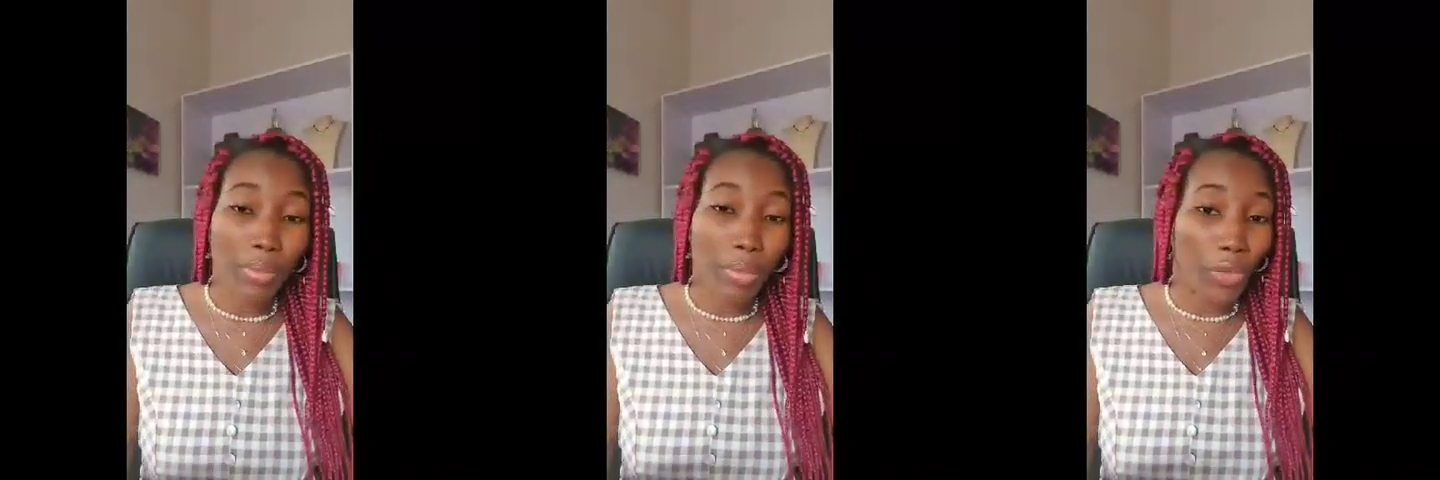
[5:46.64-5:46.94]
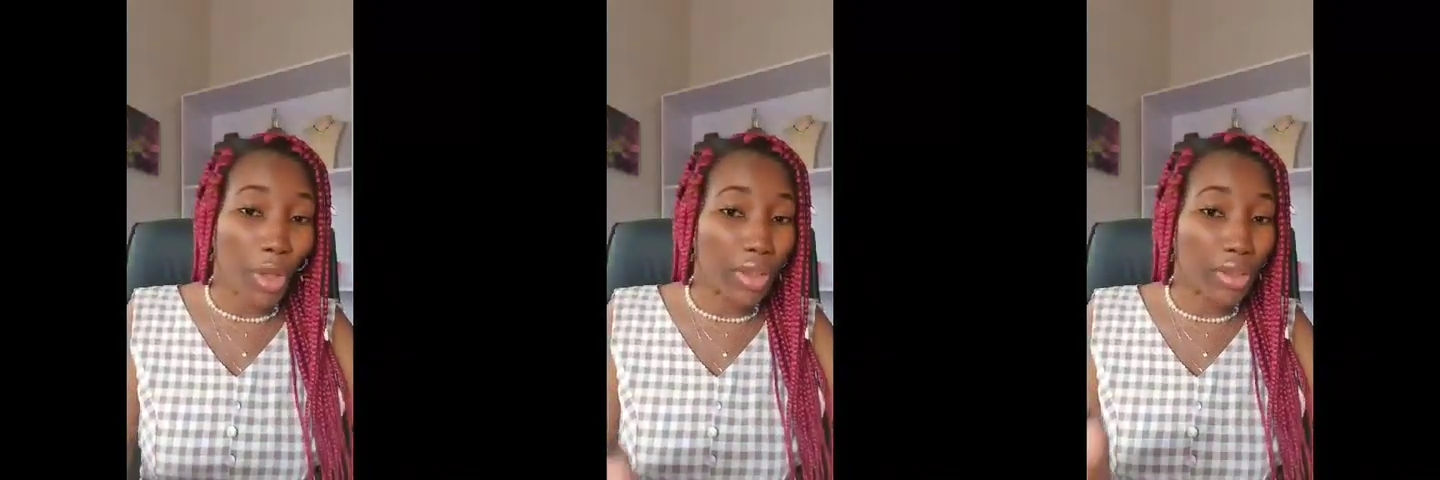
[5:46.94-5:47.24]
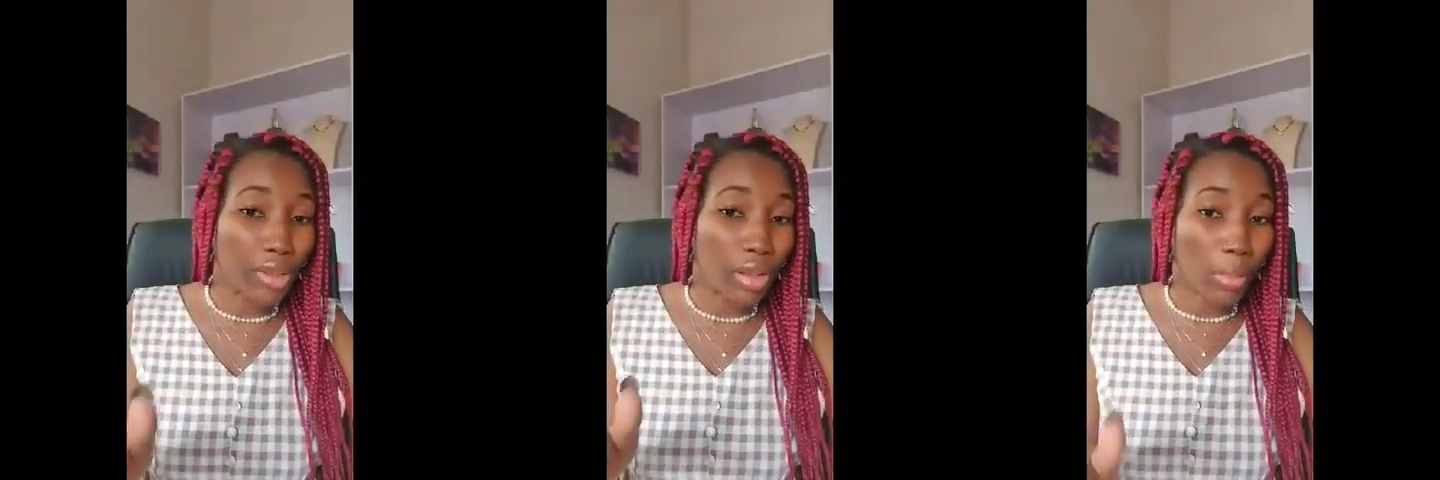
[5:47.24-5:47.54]
before
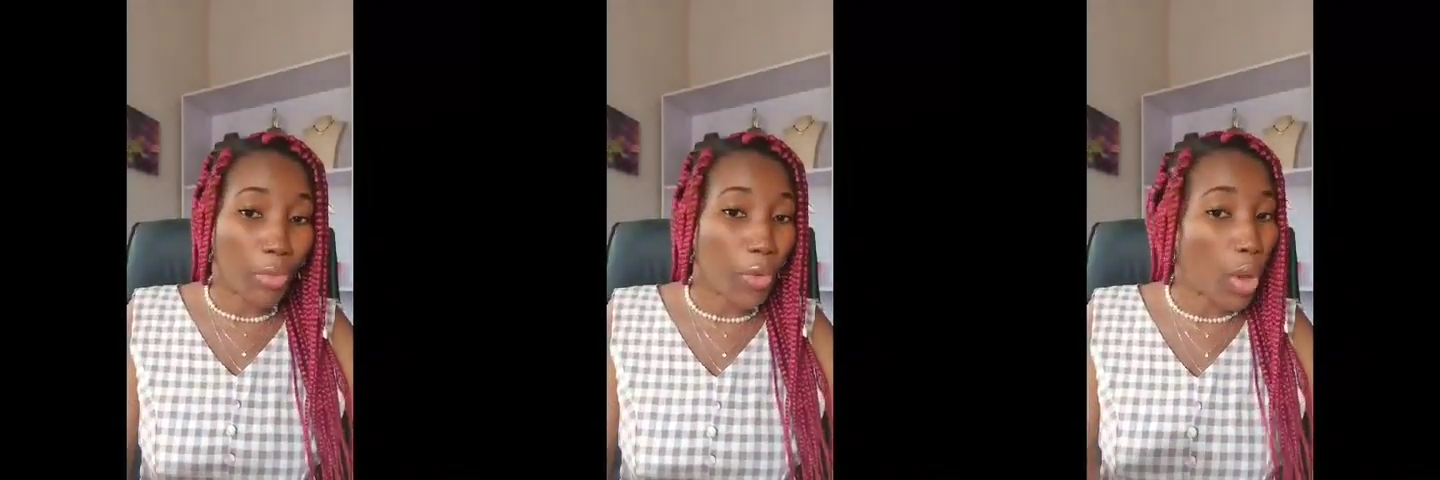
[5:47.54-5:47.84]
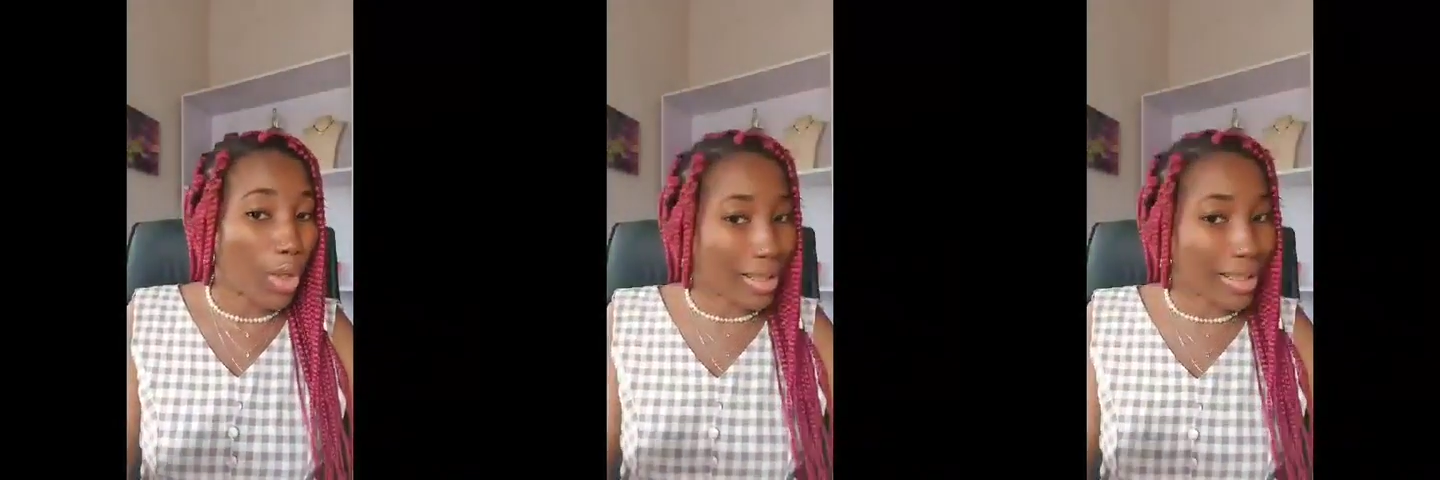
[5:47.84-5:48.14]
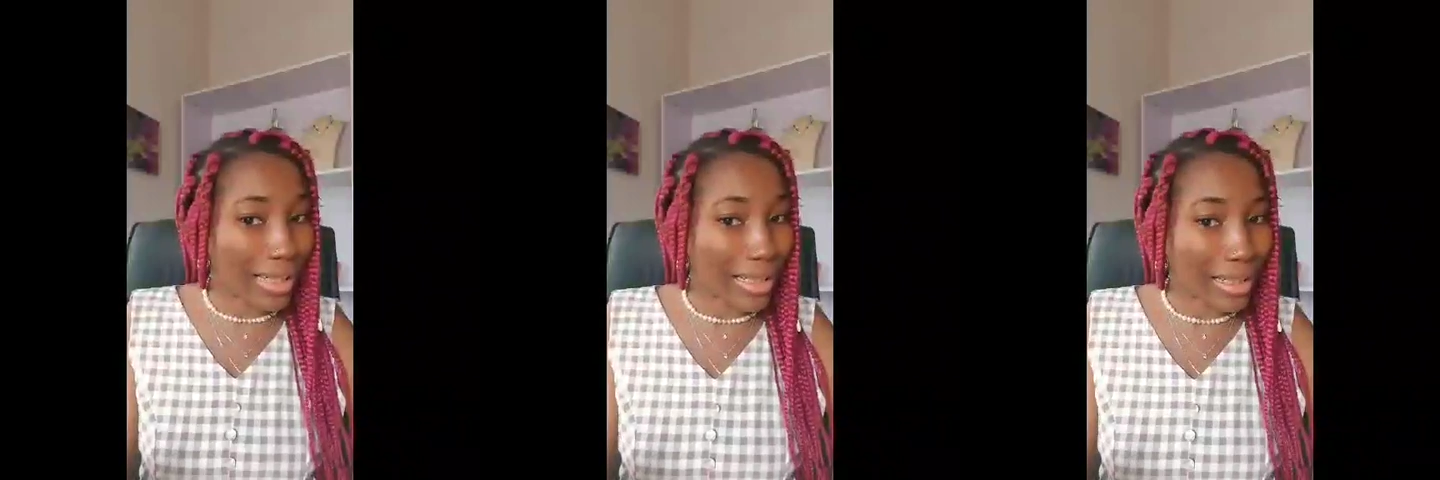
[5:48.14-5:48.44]
August
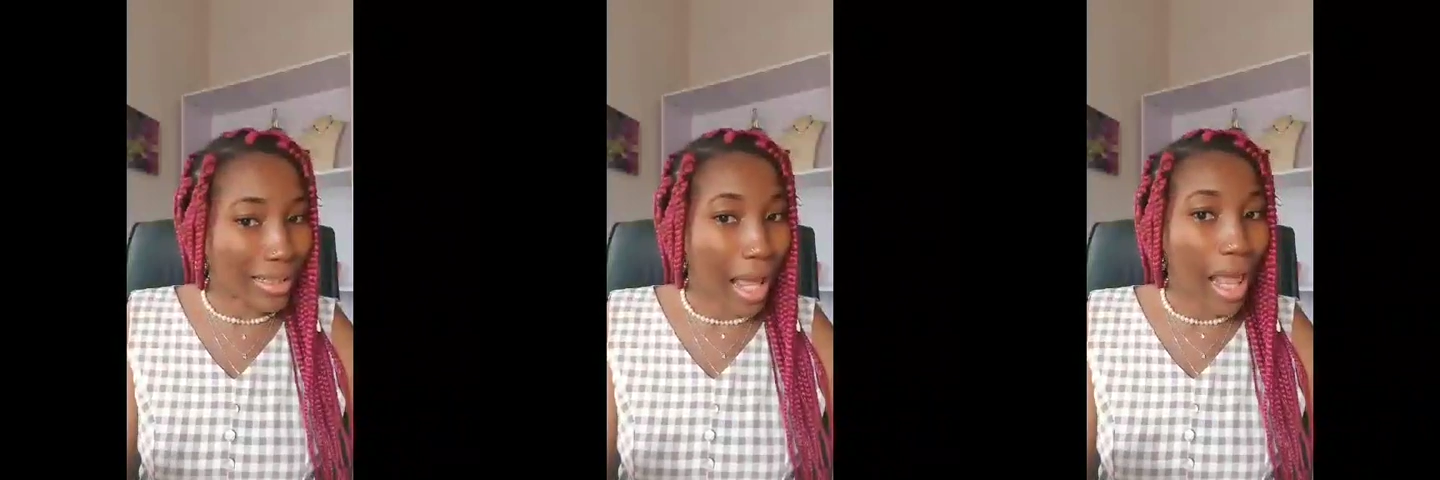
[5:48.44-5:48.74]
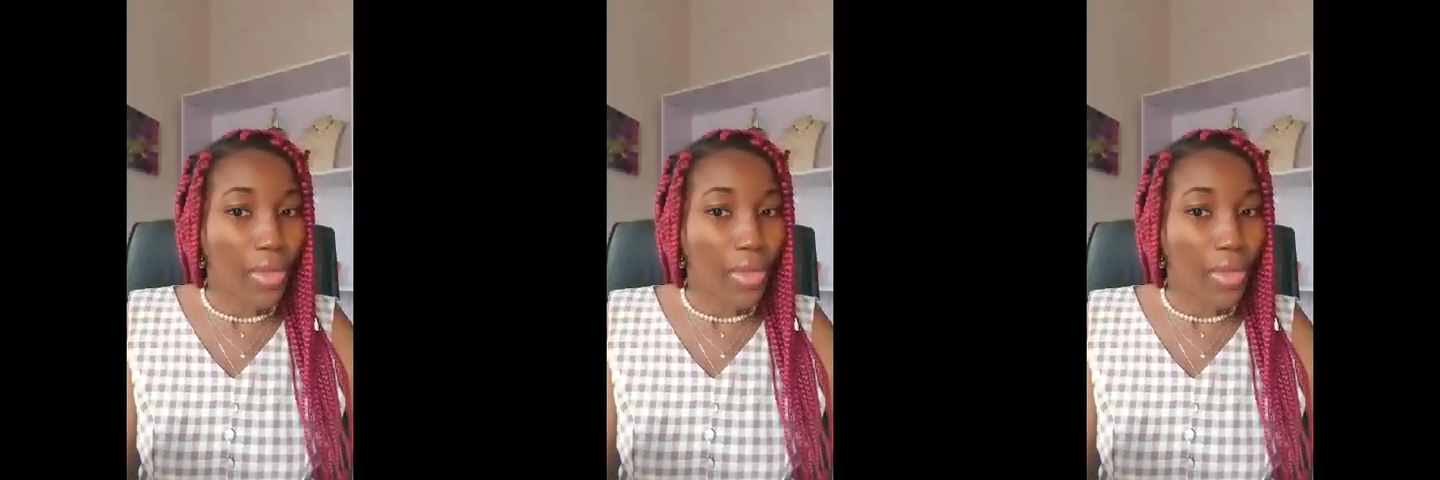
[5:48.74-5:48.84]
19th,